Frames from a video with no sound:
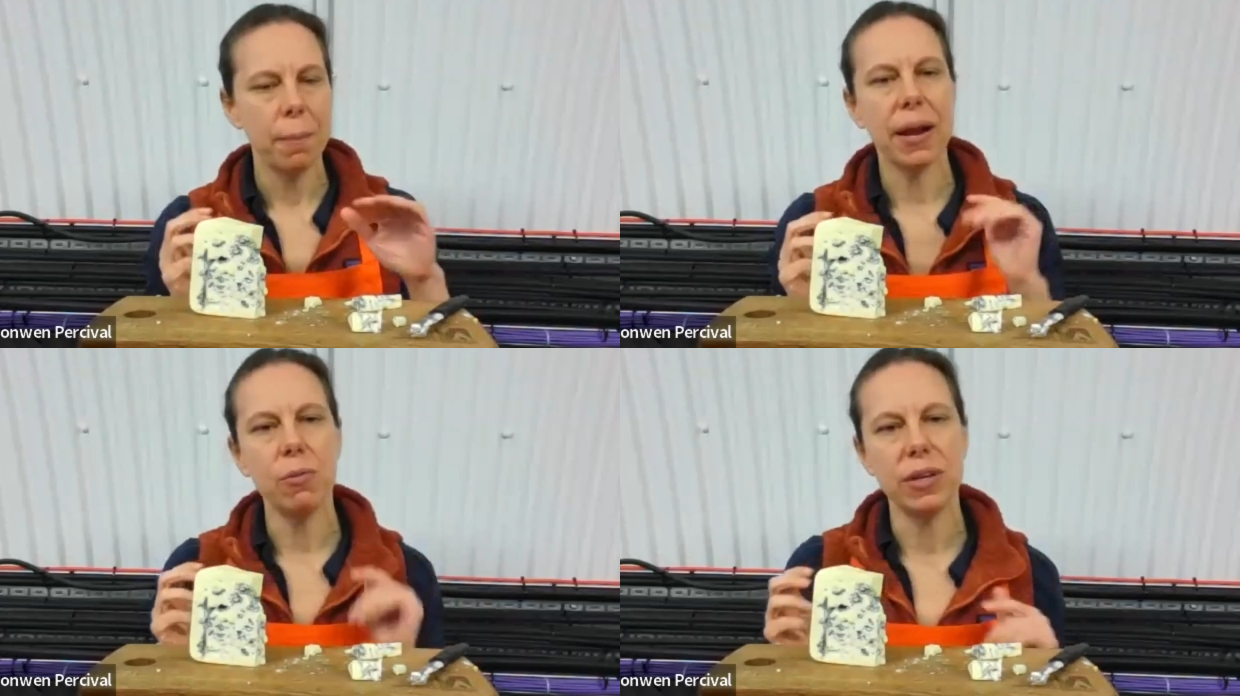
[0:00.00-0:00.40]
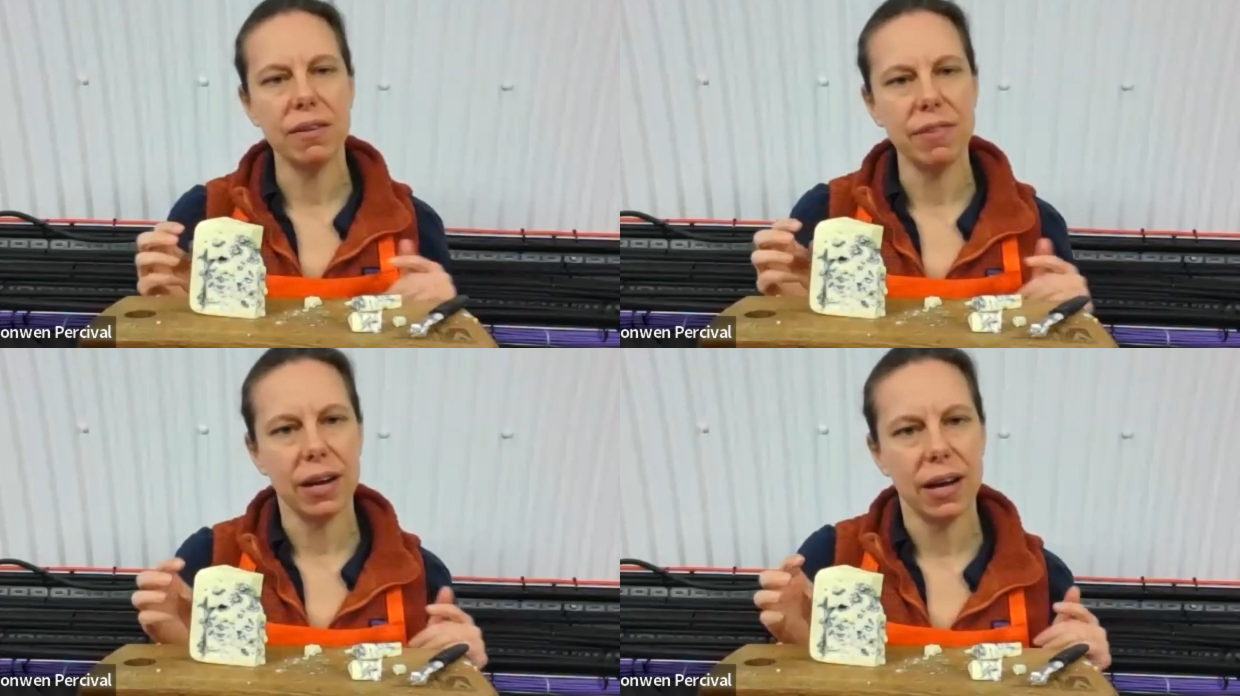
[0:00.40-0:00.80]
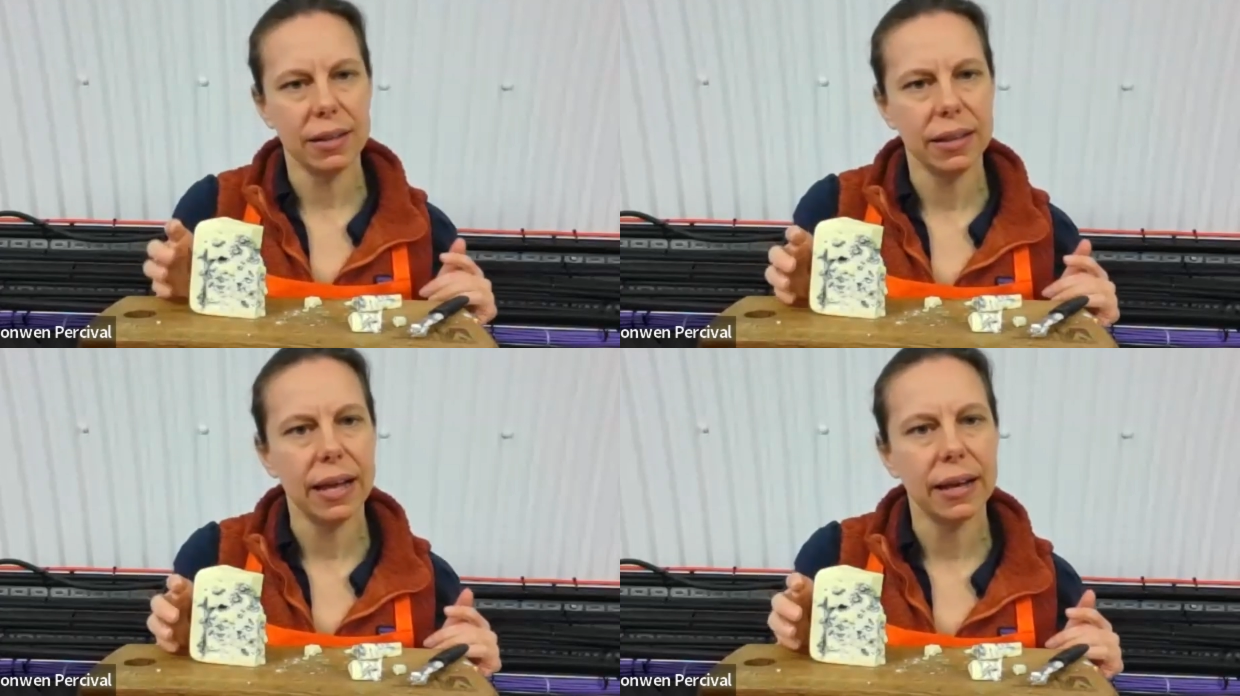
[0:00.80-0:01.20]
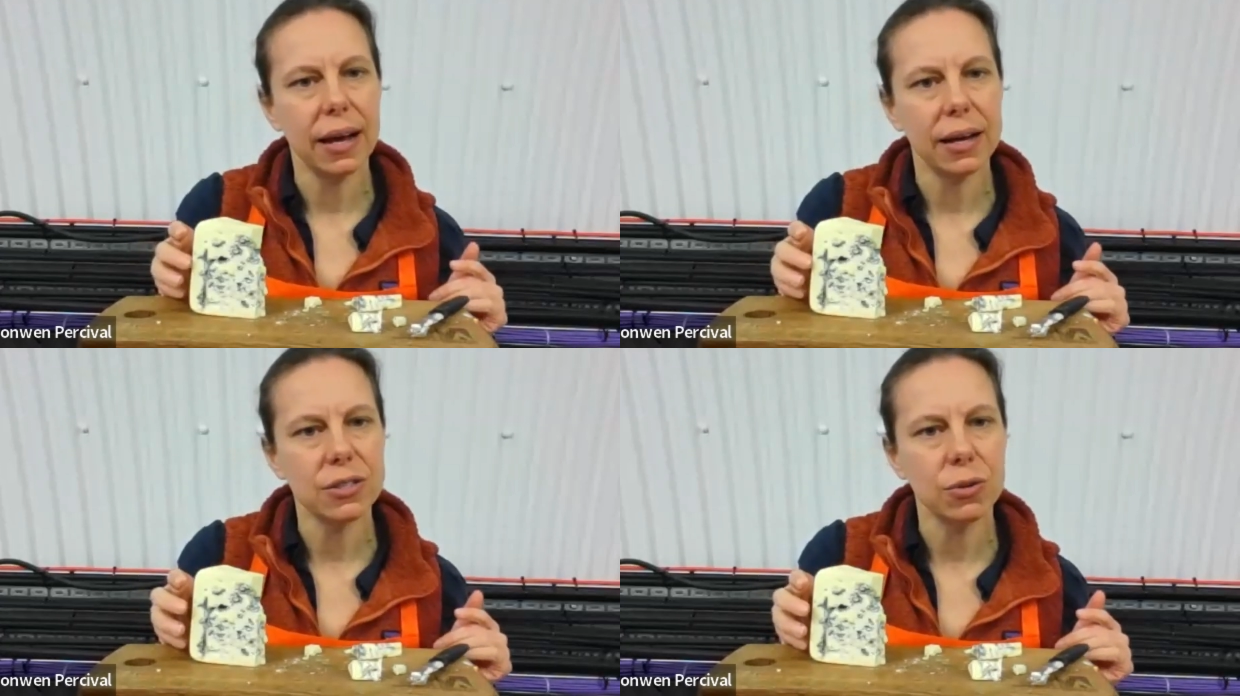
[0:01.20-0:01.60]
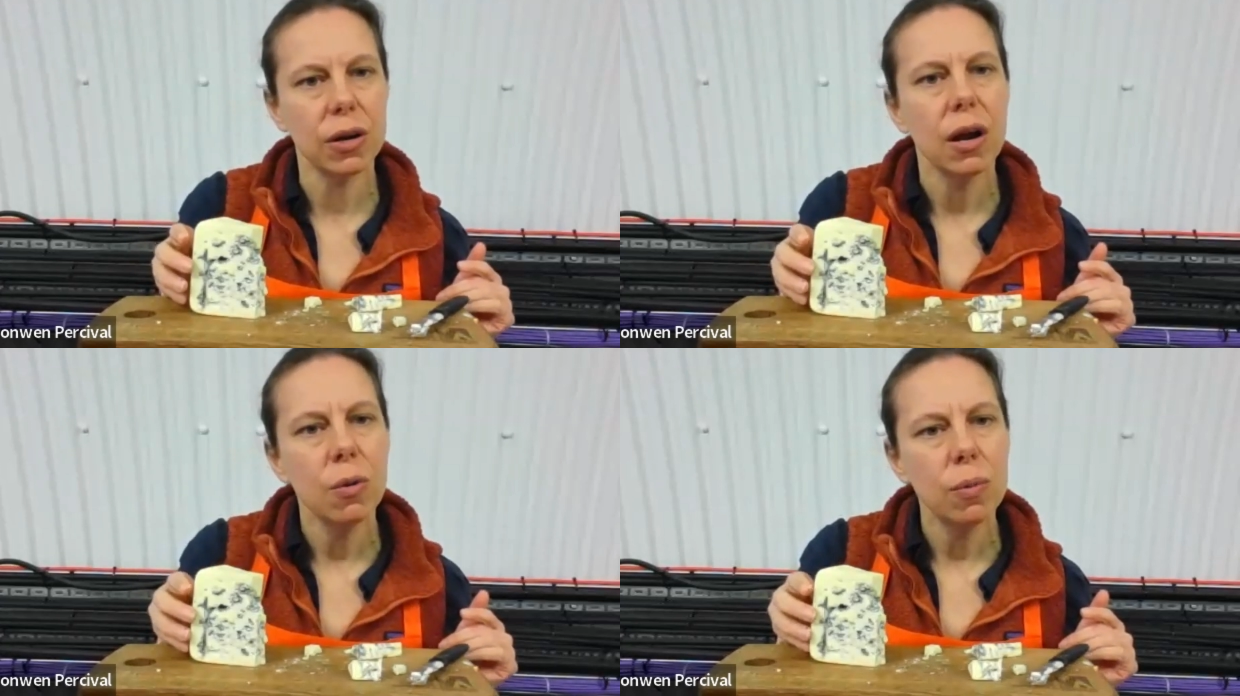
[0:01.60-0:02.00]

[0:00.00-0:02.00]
But I would give it a higher score.